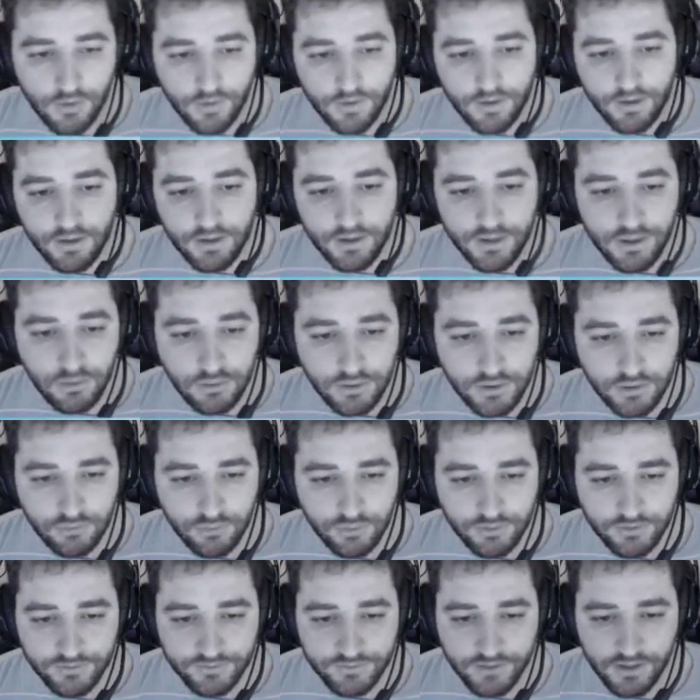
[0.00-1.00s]
you need to
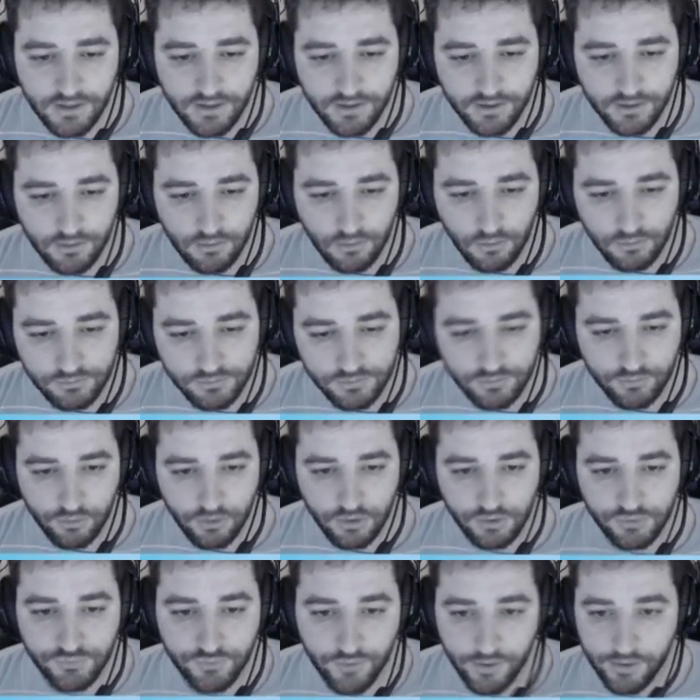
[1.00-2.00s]
understand here on this
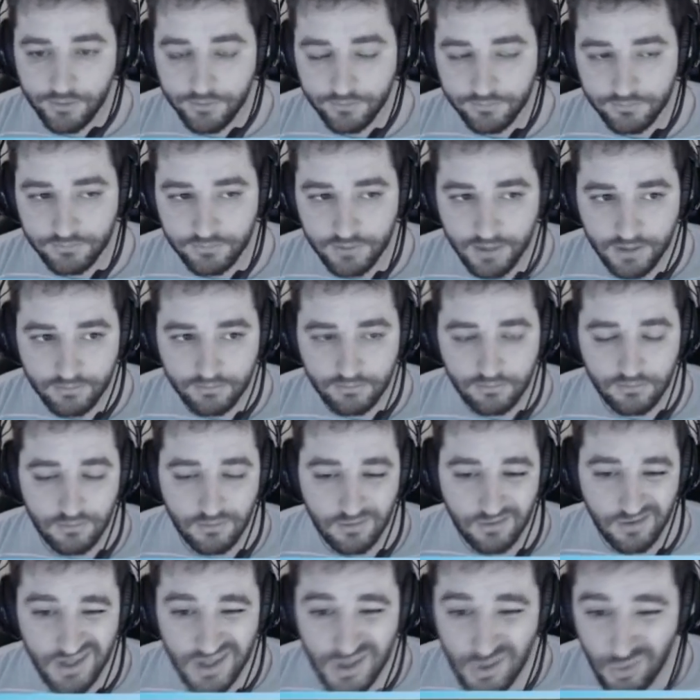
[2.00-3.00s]
crossfire that
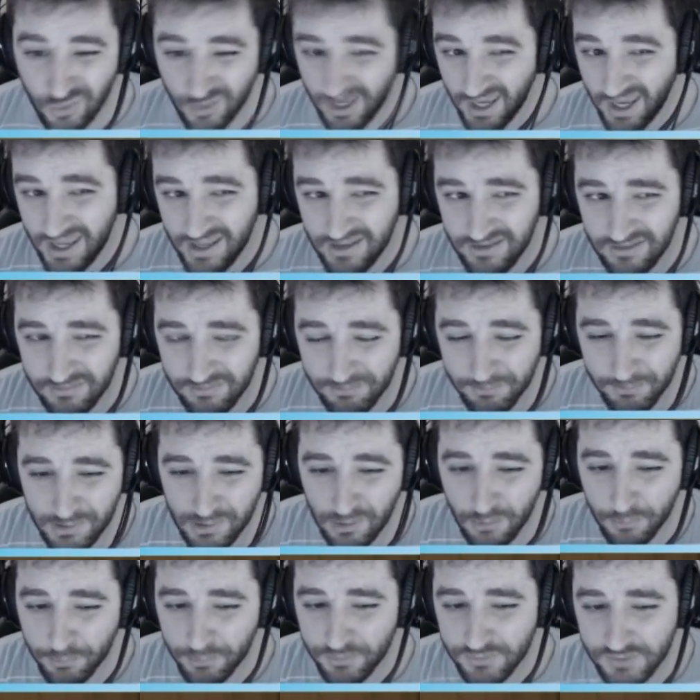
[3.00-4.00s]
you can't be
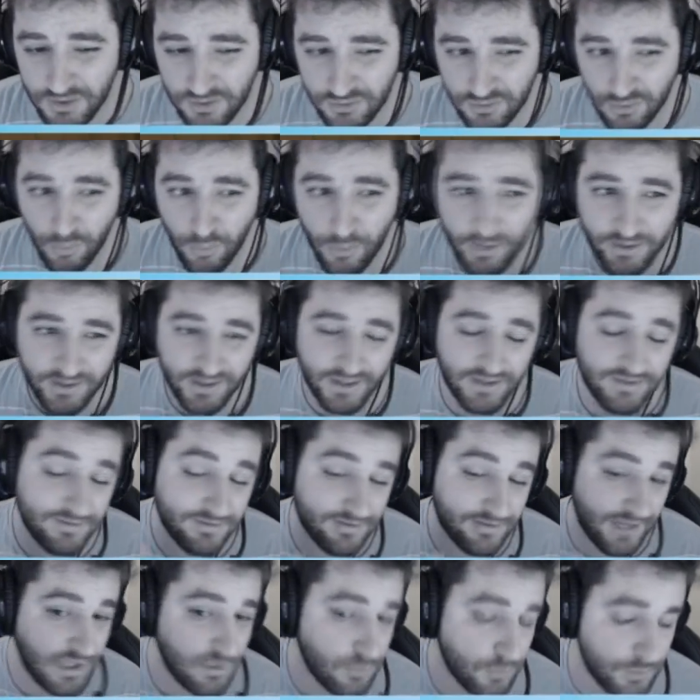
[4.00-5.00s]
on position where they can
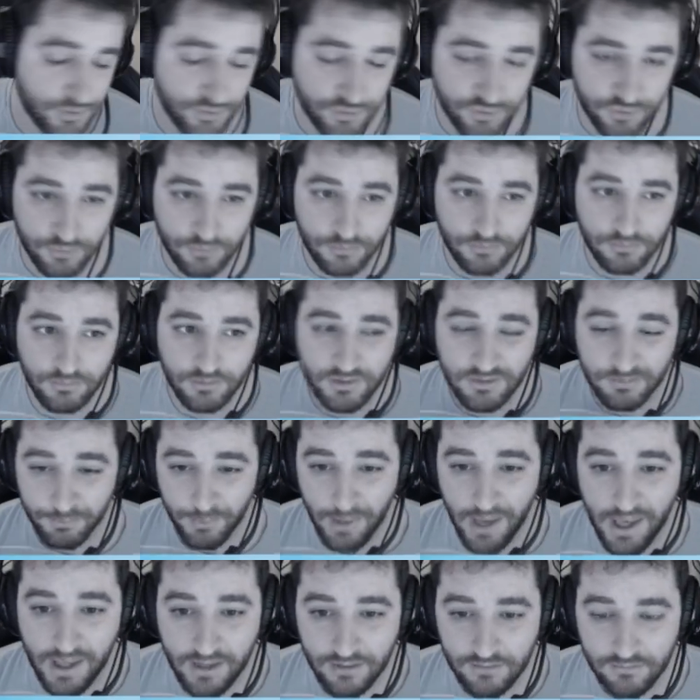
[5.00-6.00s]
sandwich you. It's
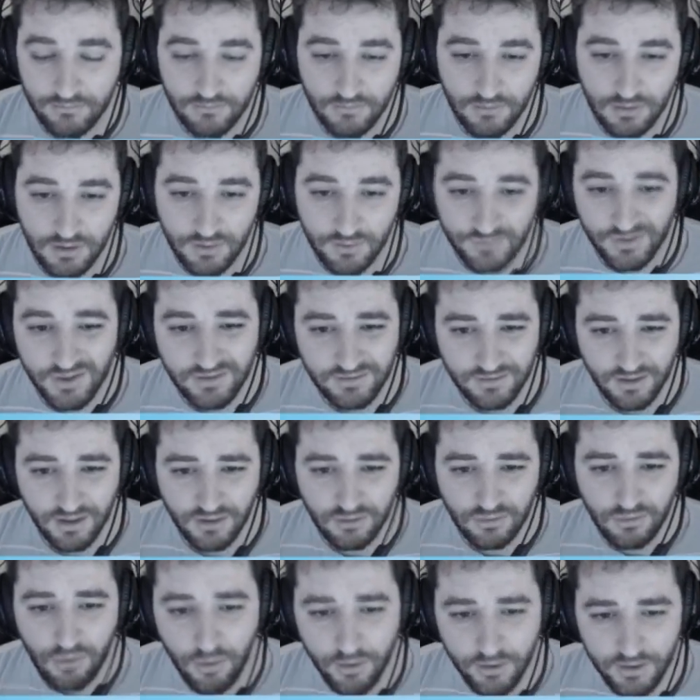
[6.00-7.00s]
bad. If they start
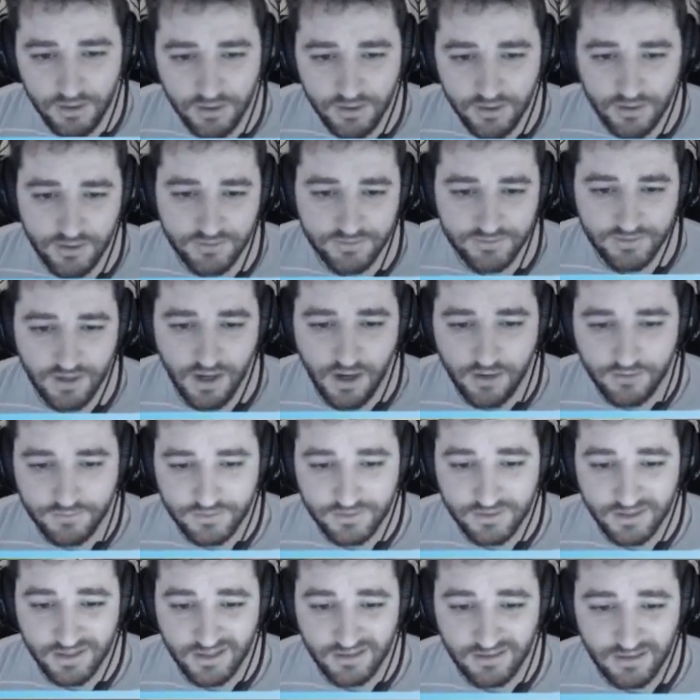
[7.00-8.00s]
going here stairs
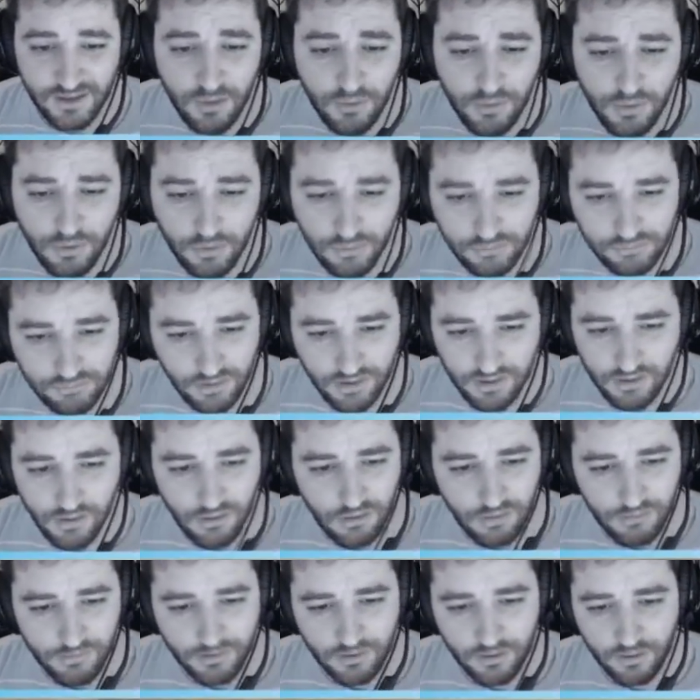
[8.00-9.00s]
and can kill you, then
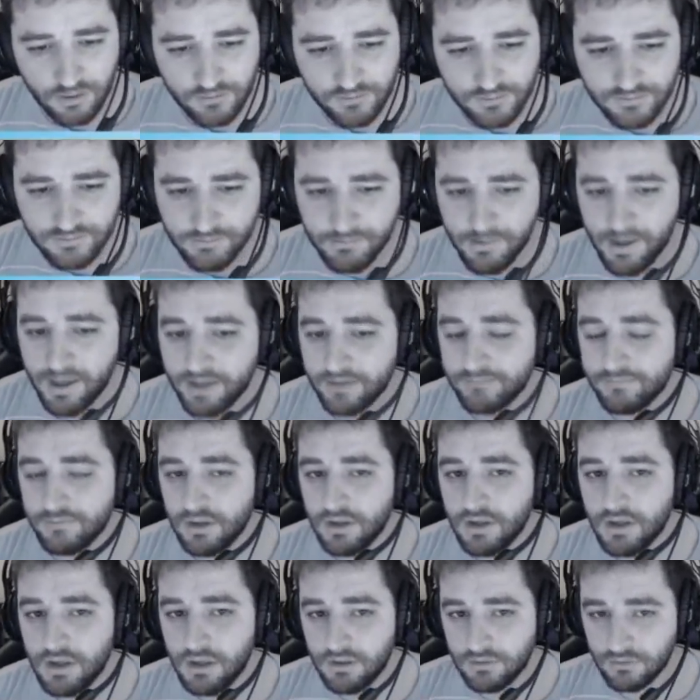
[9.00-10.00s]
oh my god, this is bad.
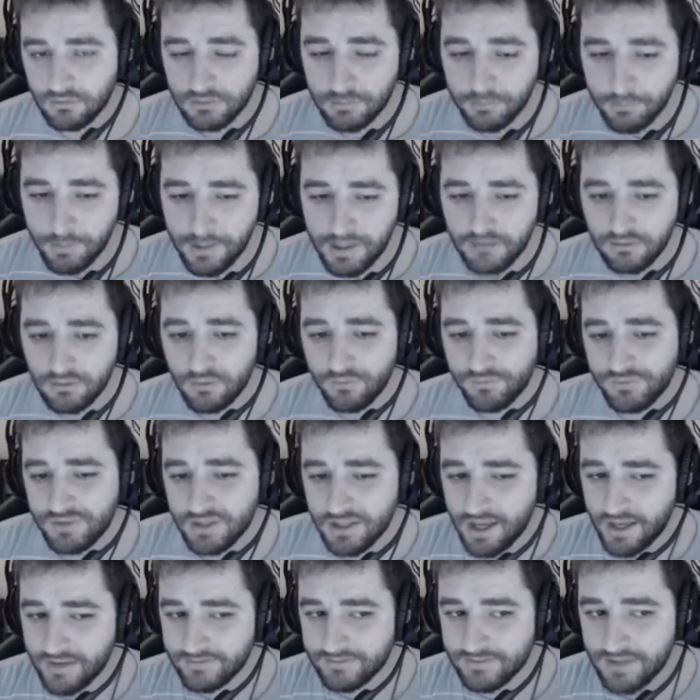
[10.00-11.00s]
So it depends on if the
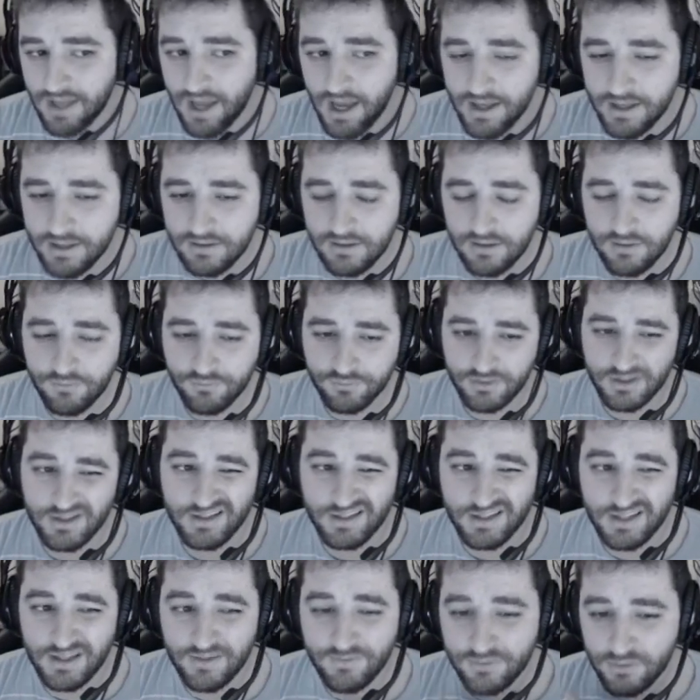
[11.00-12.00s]
guy's died, if he
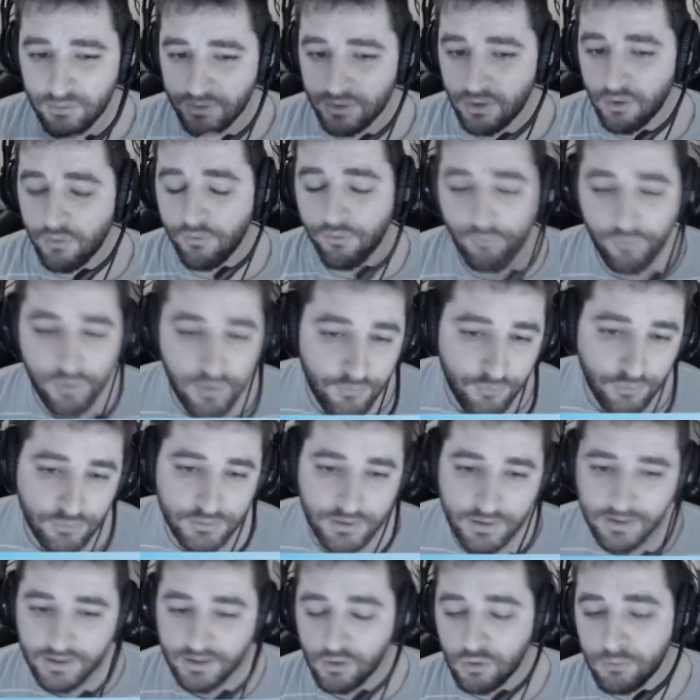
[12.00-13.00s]
gives you enough info
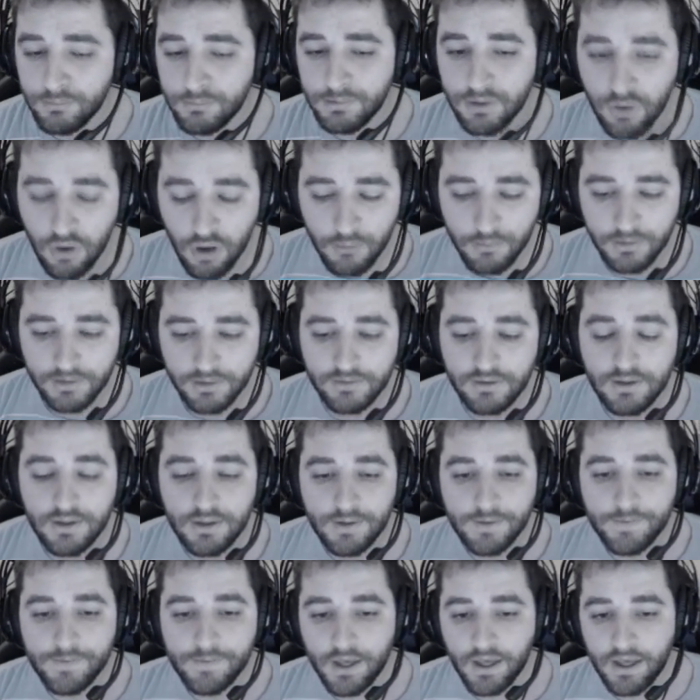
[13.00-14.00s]
that it could be coming.
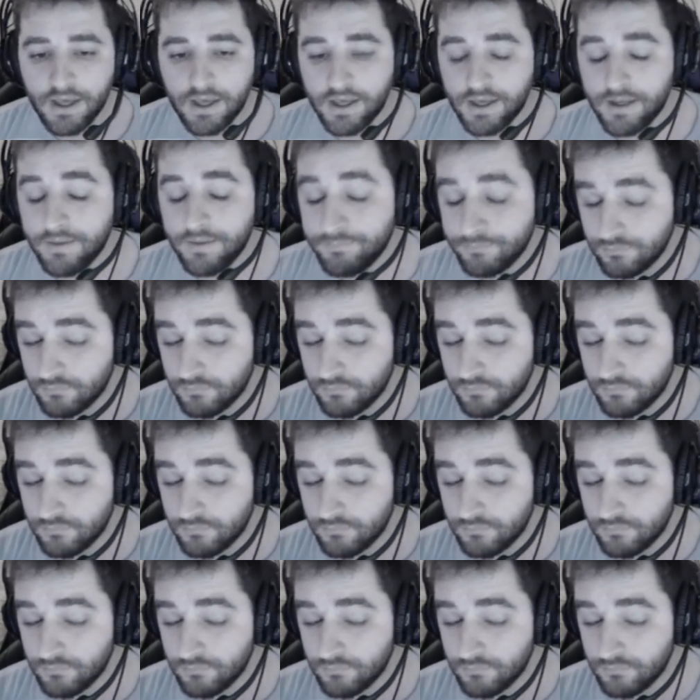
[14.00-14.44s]
And